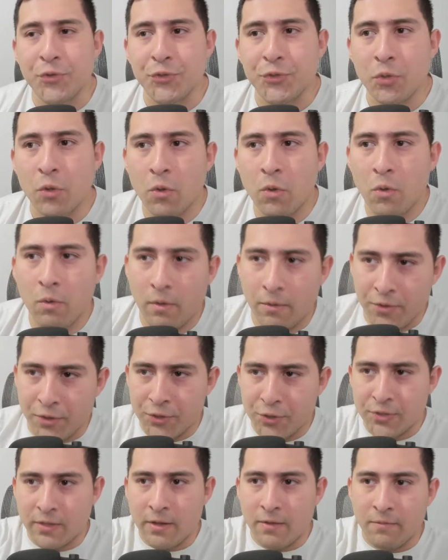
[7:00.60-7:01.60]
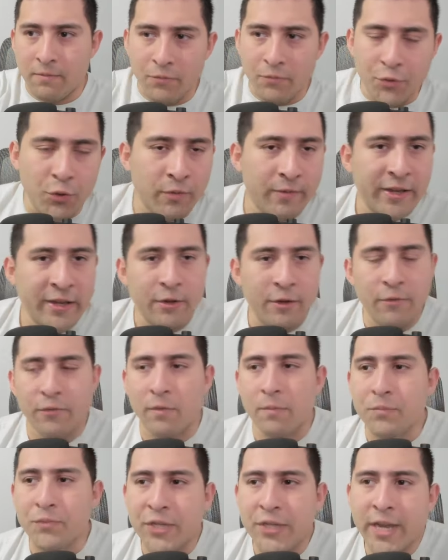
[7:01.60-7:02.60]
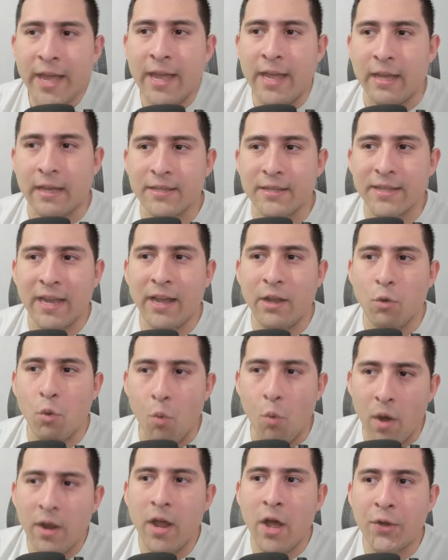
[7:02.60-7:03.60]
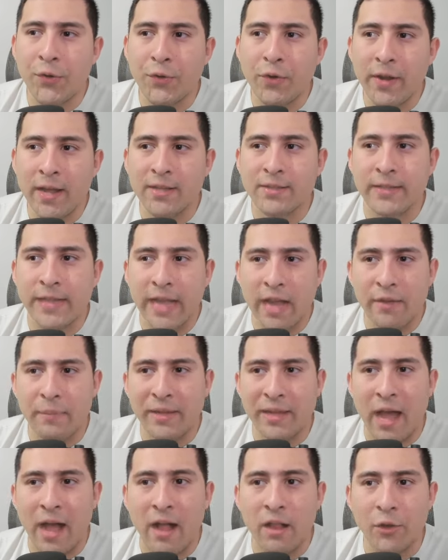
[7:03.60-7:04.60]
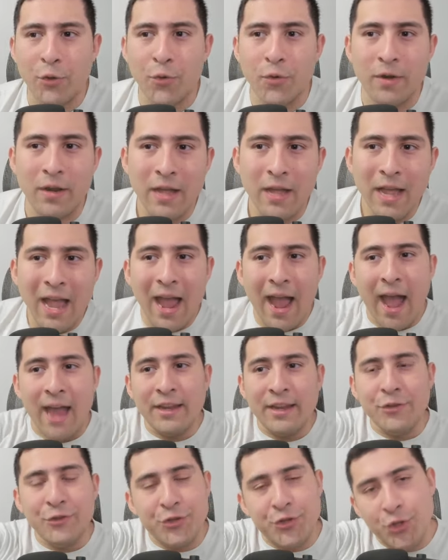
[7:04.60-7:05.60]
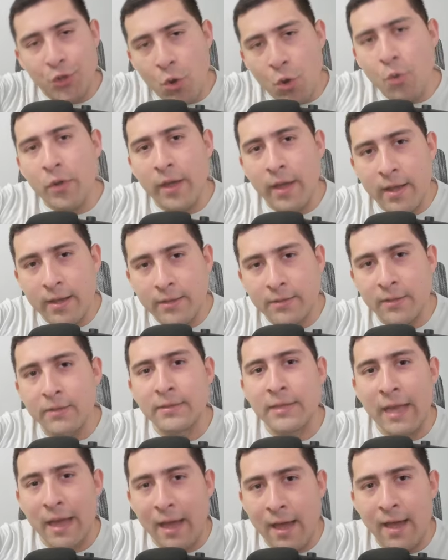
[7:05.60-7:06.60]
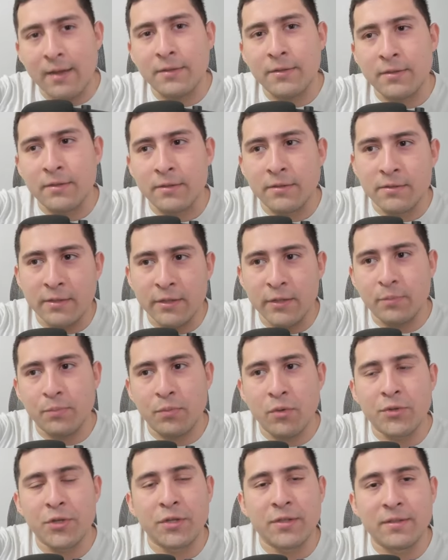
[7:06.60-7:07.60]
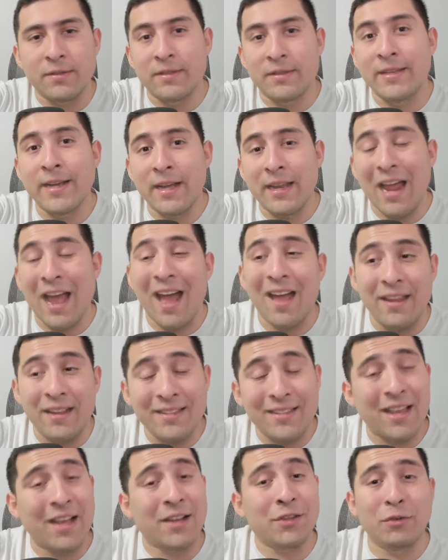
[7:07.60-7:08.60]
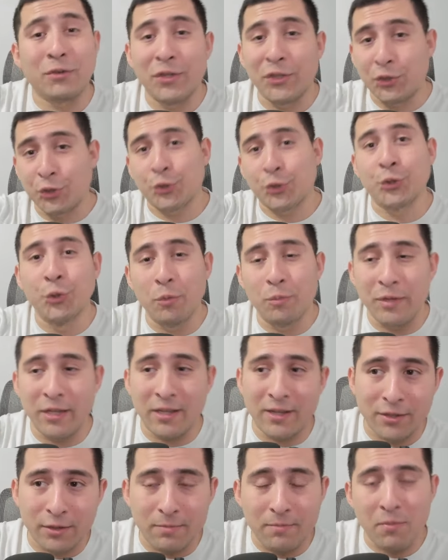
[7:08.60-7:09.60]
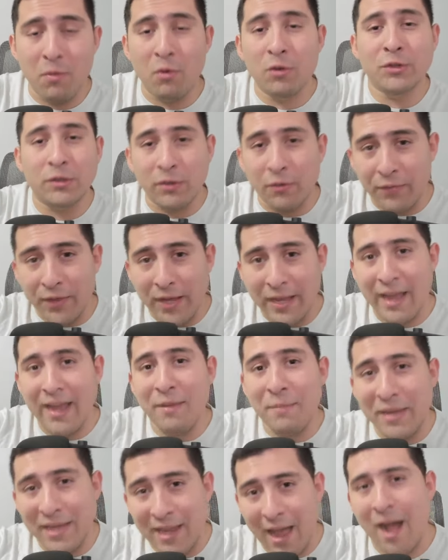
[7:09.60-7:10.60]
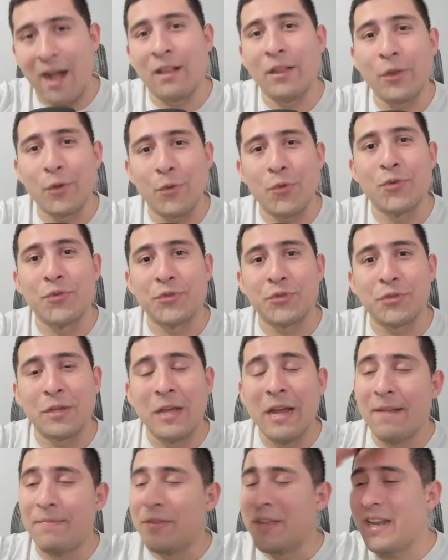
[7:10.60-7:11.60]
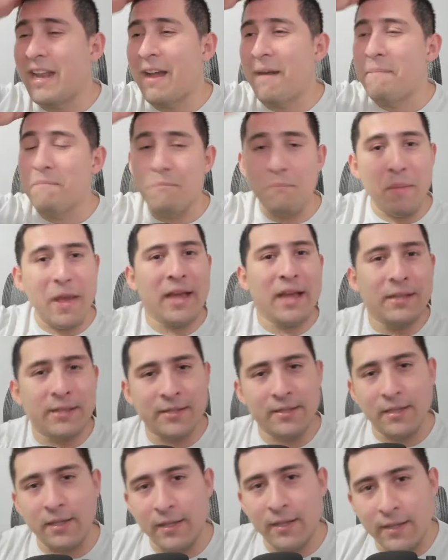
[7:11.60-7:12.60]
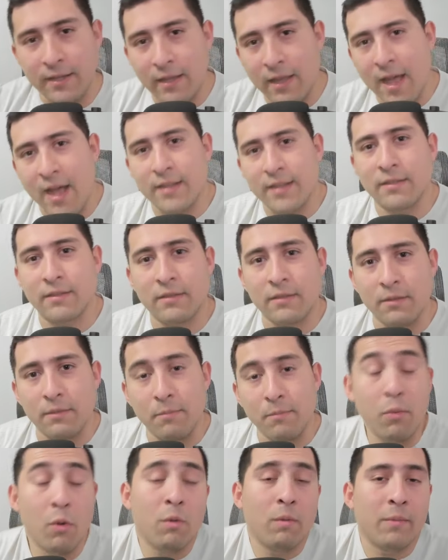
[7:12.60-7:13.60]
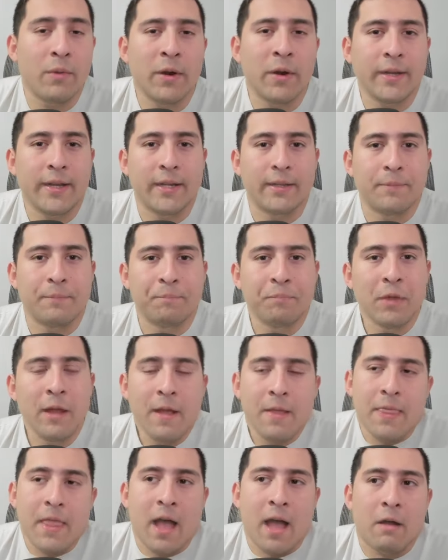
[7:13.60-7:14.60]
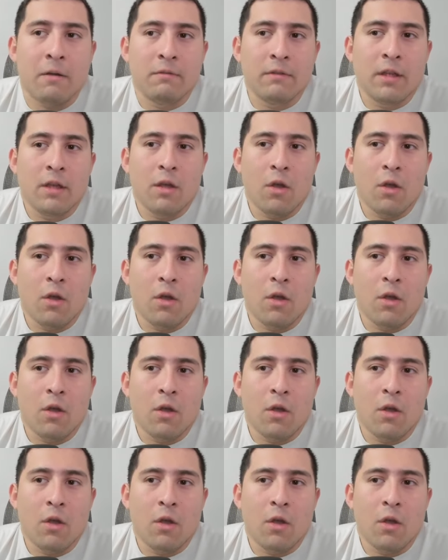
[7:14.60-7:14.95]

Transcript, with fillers: or so, there's a new video from Jake saying one hundred X gaming altcoin, and it showcases the excess these projects did. And it's actually true, because most of the gaming altcoins did amazing in the last bull market. Now,